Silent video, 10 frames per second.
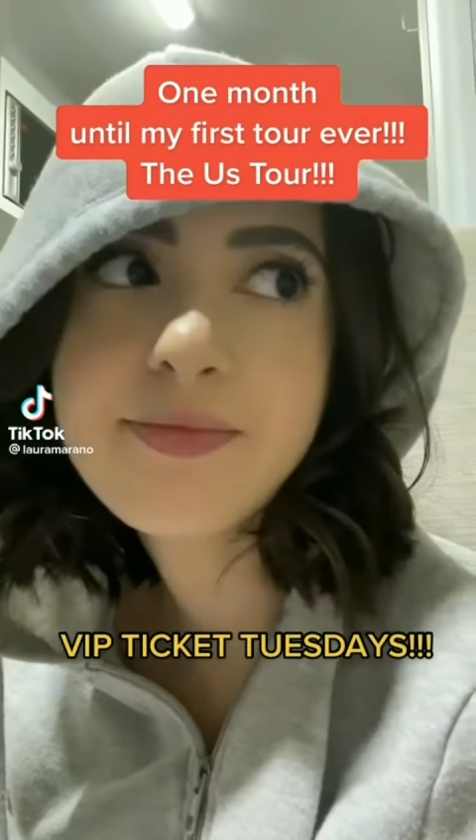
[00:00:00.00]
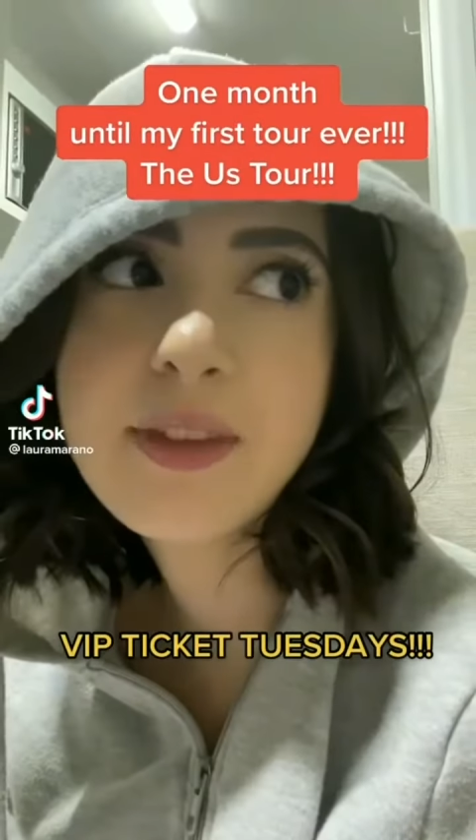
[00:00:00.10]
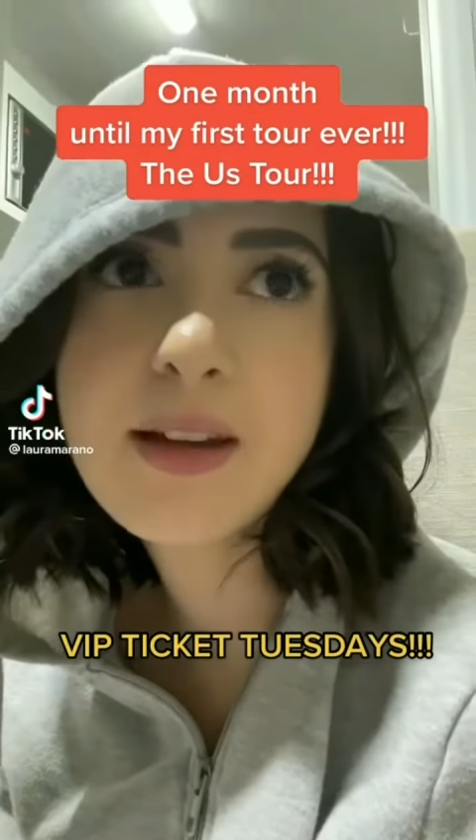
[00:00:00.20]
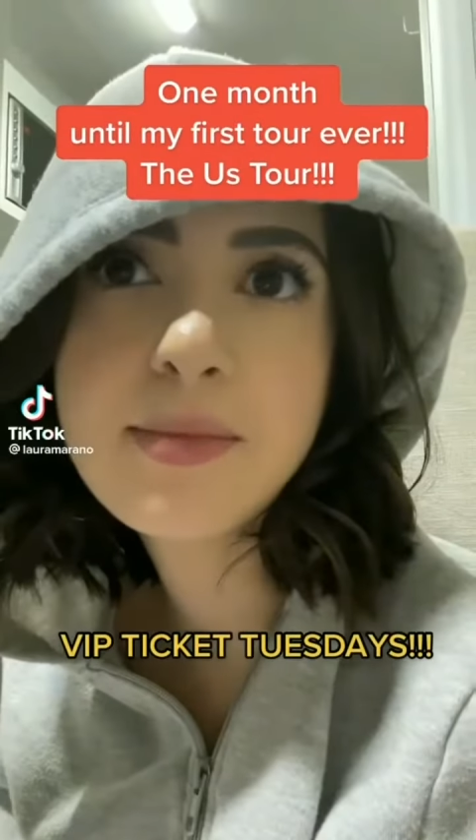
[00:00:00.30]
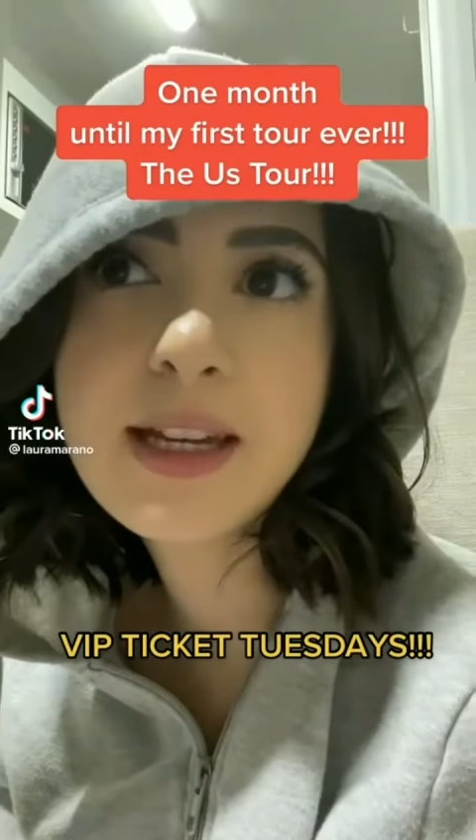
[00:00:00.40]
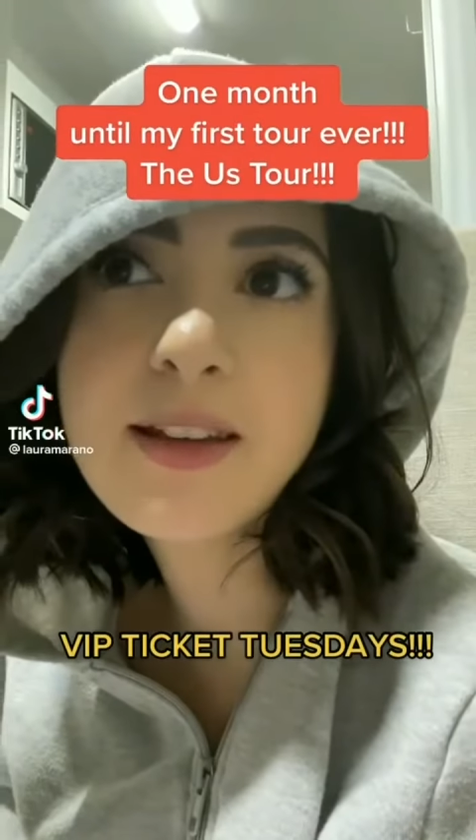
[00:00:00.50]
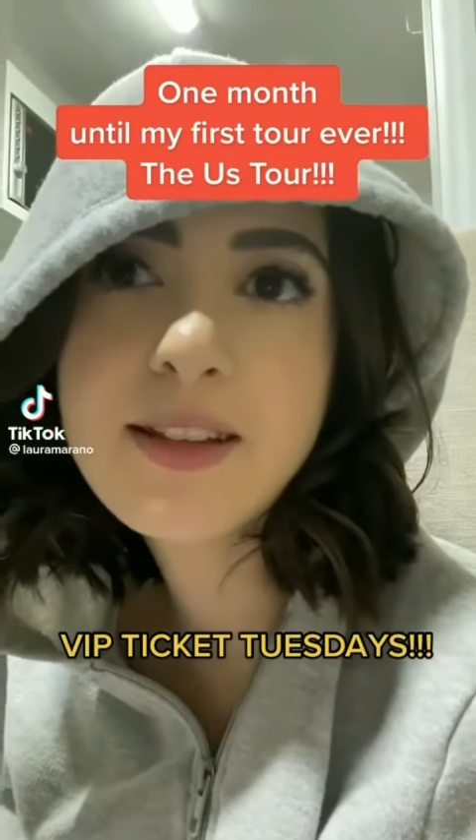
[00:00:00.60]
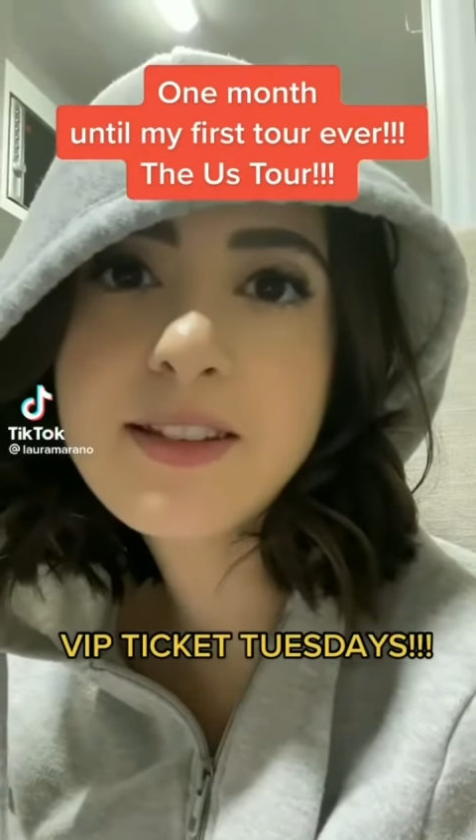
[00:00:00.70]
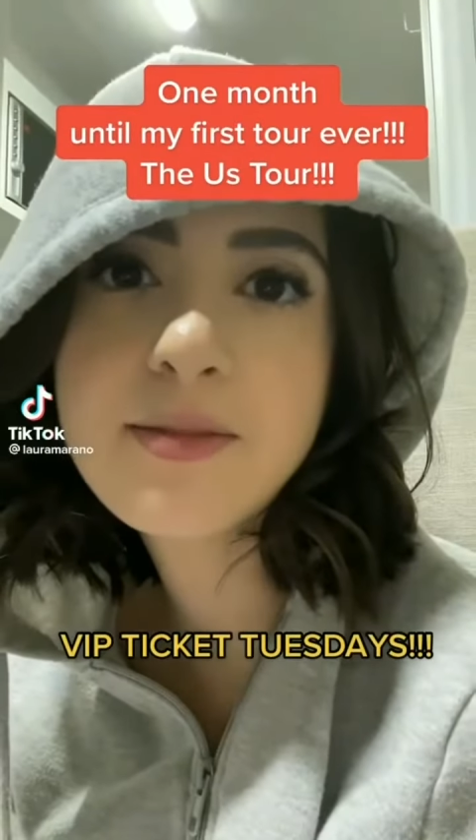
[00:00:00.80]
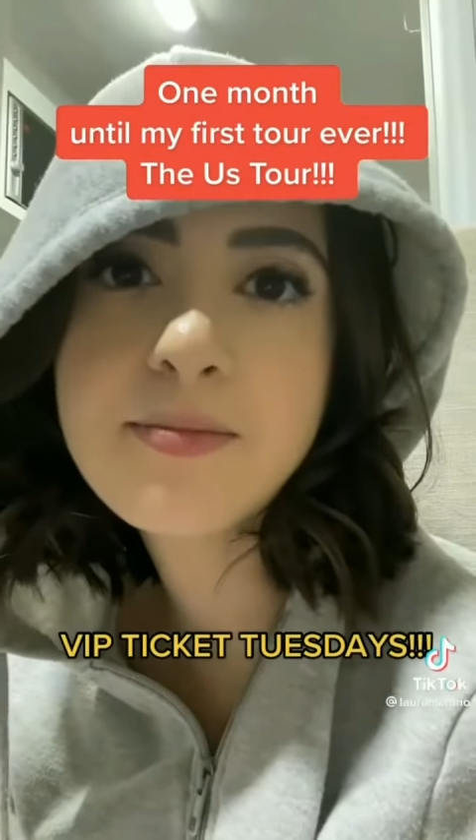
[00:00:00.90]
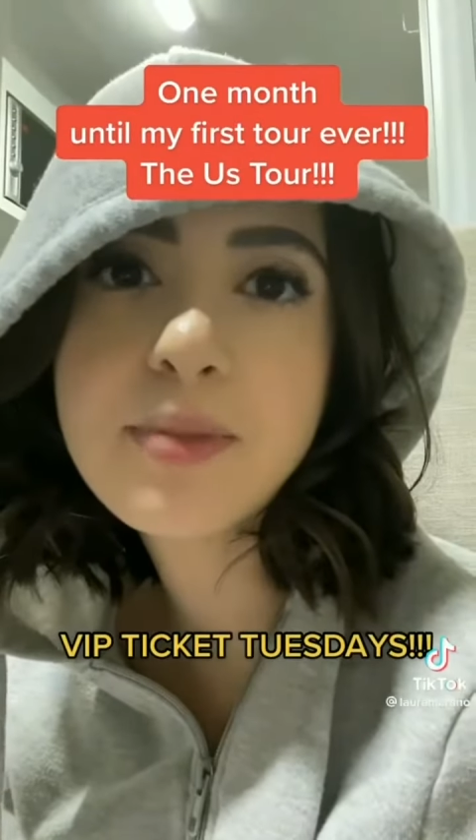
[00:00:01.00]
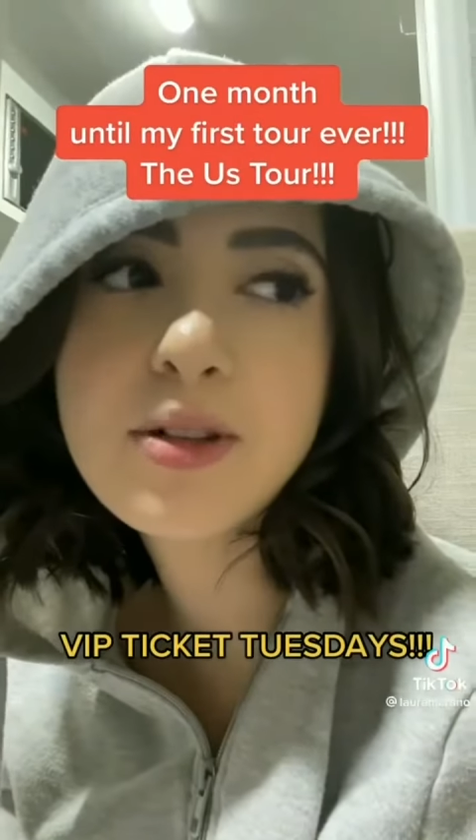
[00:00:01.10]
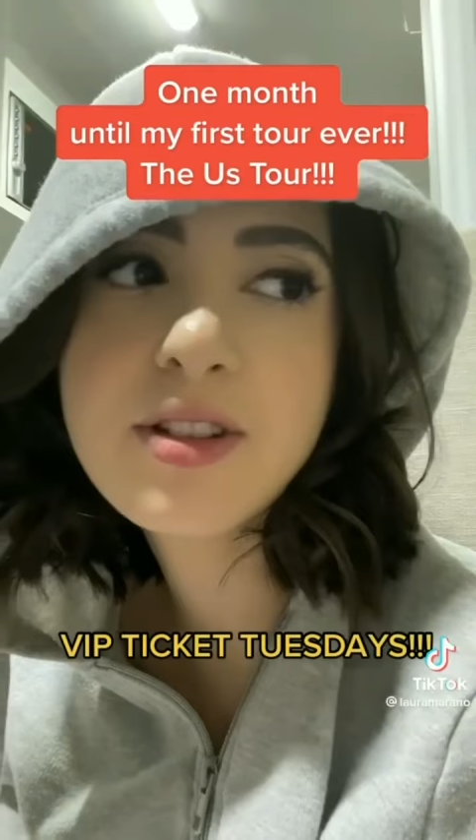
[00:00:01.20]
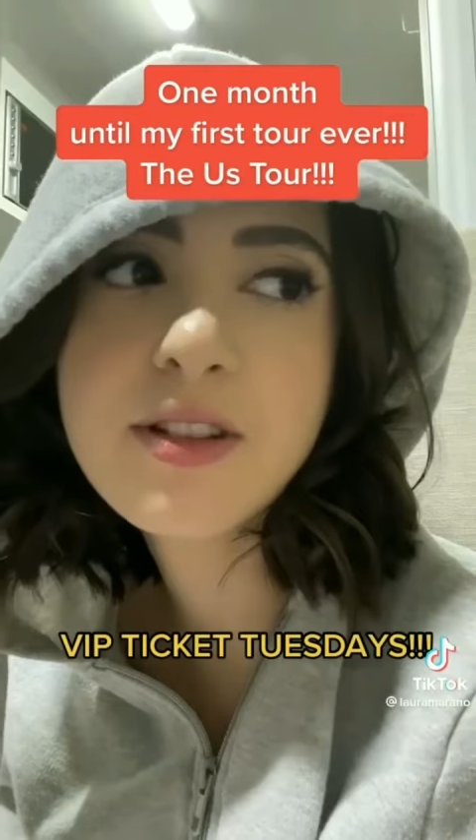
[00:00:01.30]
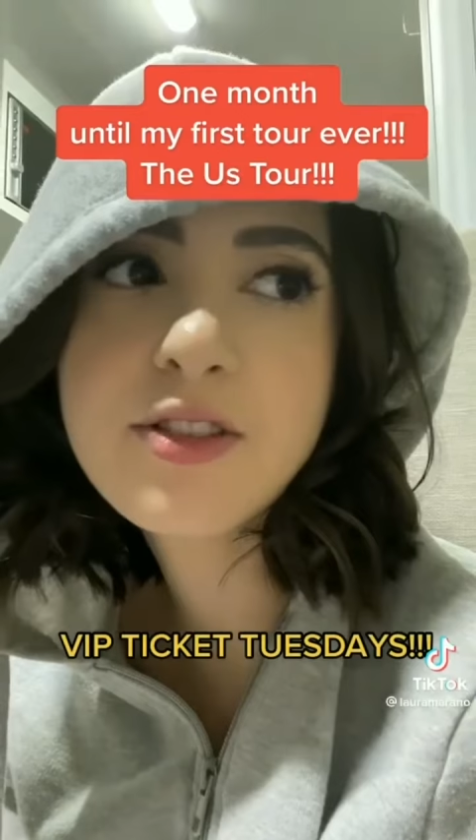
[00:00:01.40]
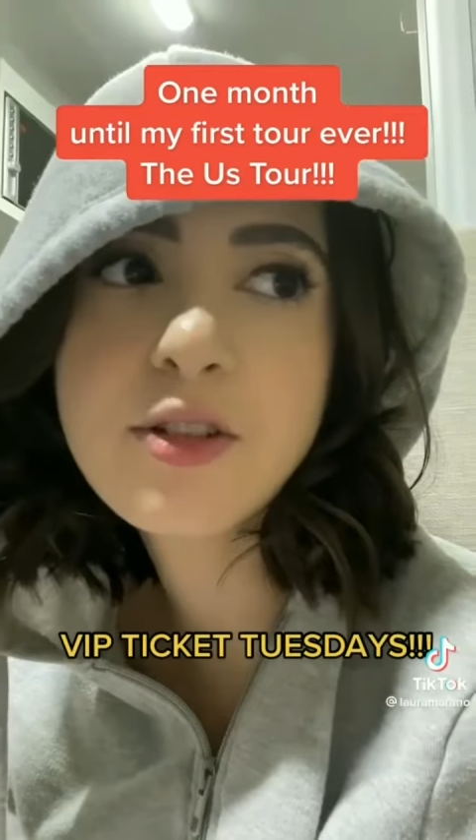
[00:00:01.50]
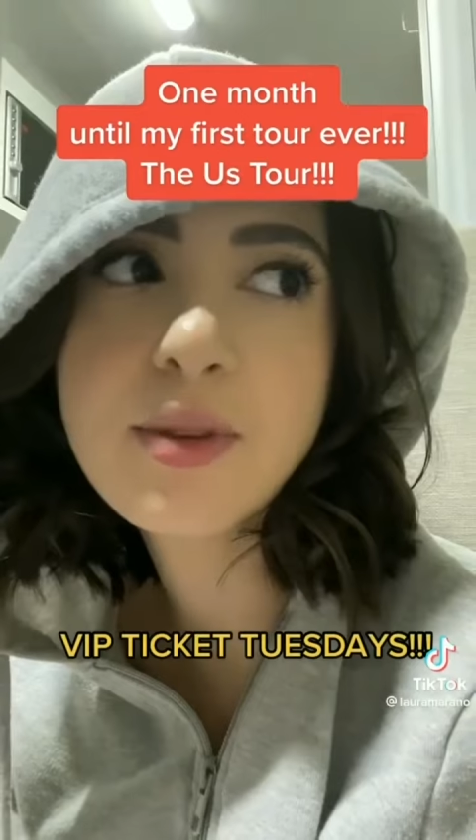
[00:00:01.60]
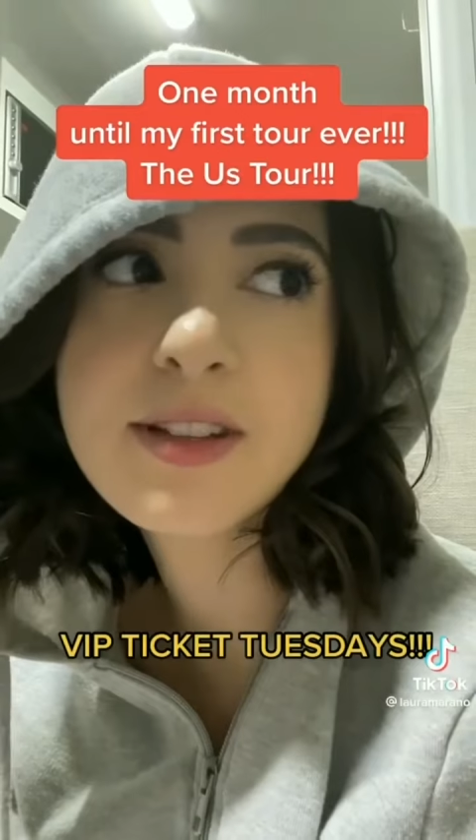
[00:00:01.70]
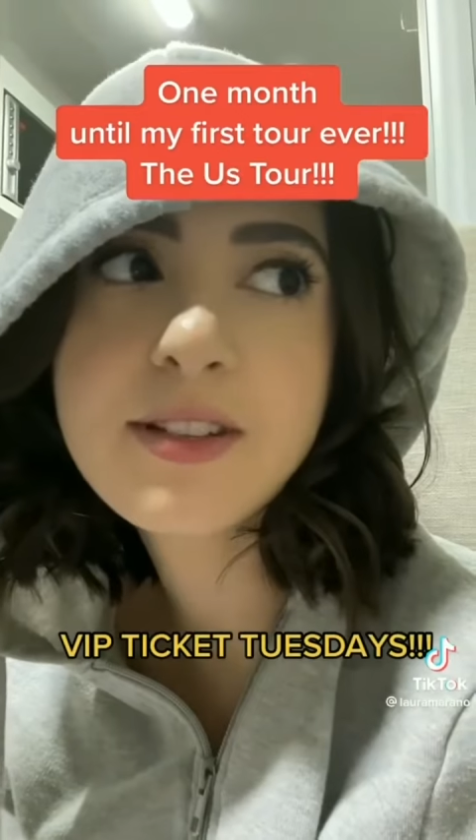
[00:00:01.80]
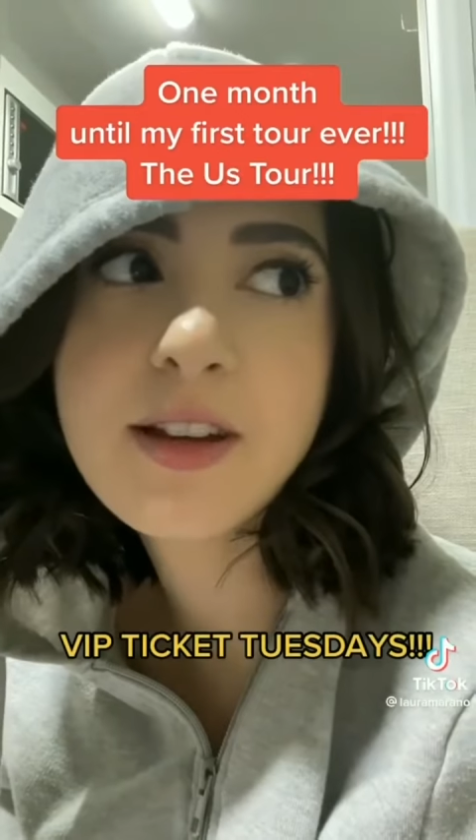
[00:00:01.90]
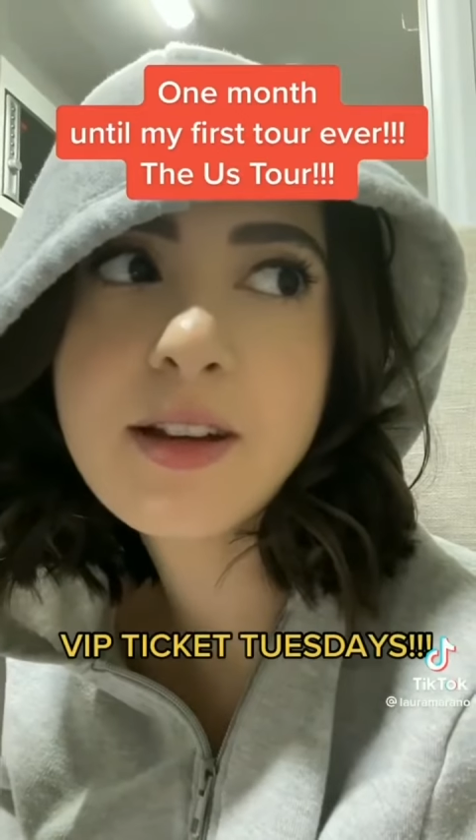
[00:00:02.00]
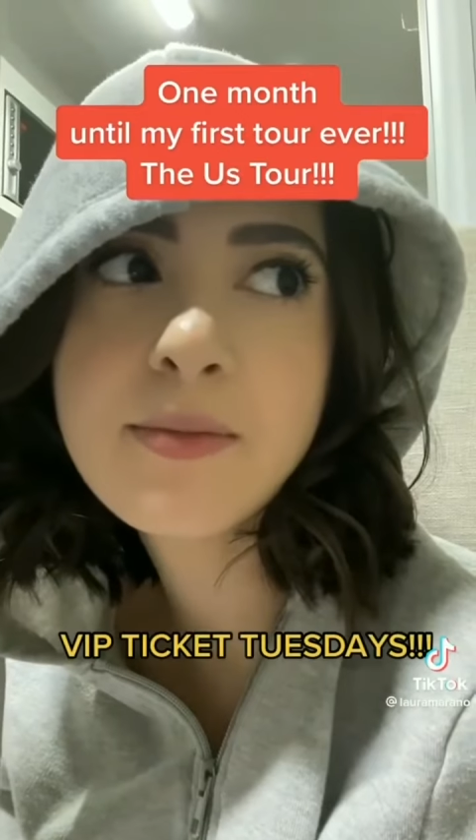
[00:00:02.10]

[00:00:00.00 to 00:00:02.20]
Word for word: I'm making this and posting this on a Wednesday,